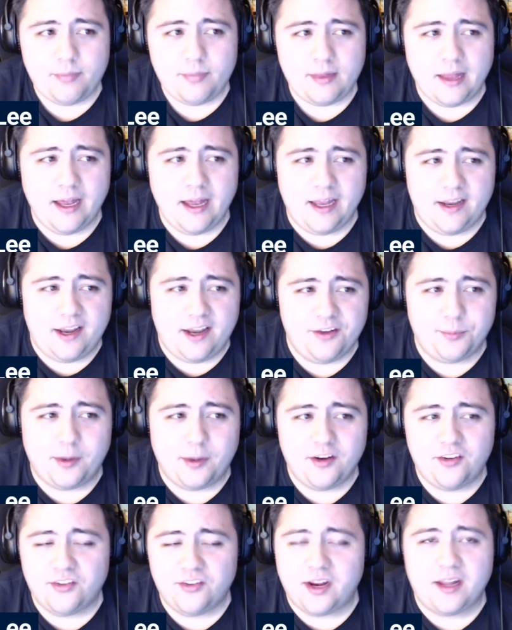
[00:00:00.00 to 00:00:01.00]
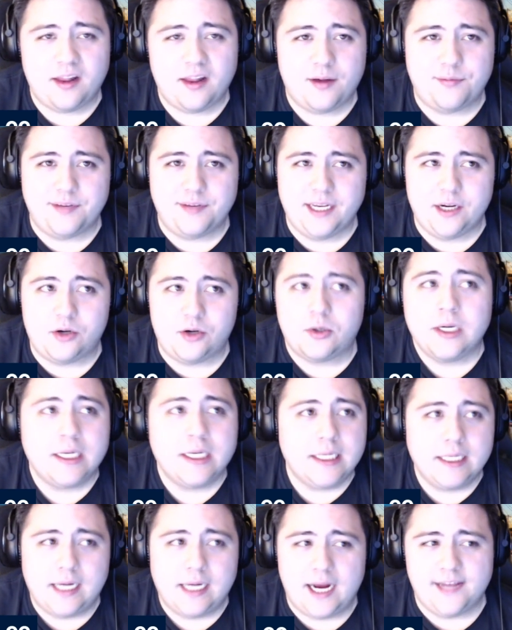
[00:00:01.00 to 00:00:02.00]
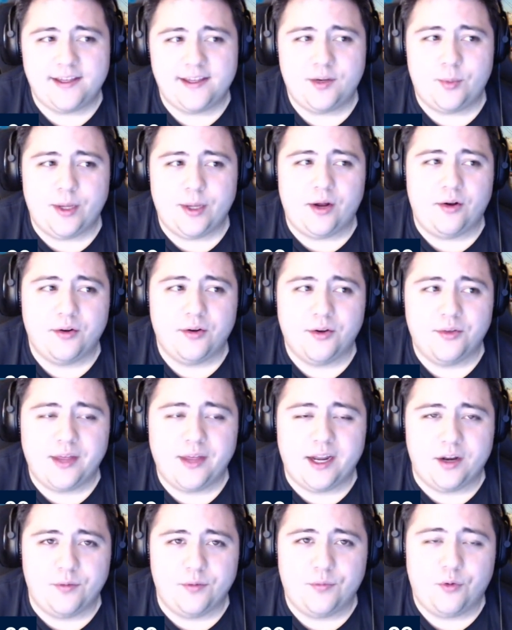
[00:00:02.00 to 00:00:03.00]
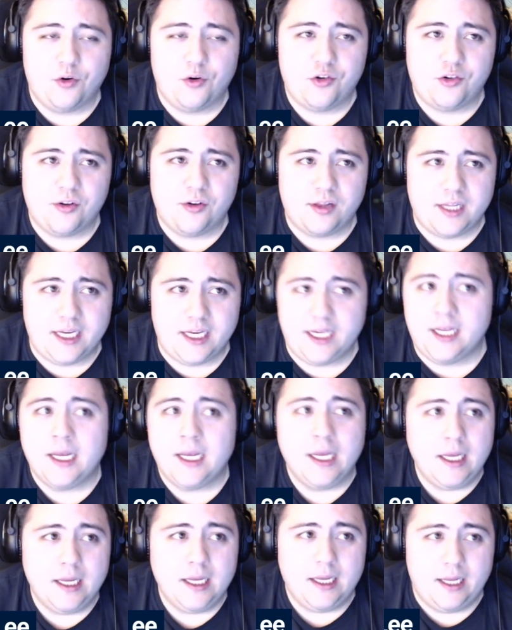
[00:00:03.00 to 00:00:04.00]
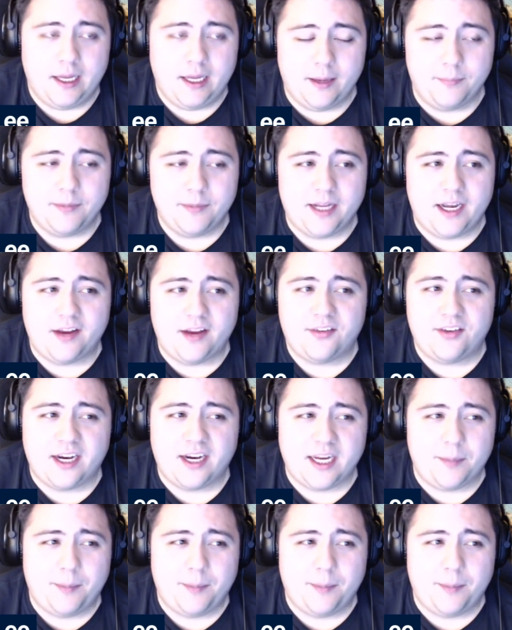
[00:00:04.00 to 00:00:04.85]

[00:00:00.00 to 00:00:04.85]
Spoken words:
As much as I love Neil, I think we all know that, unfortunately, him getting second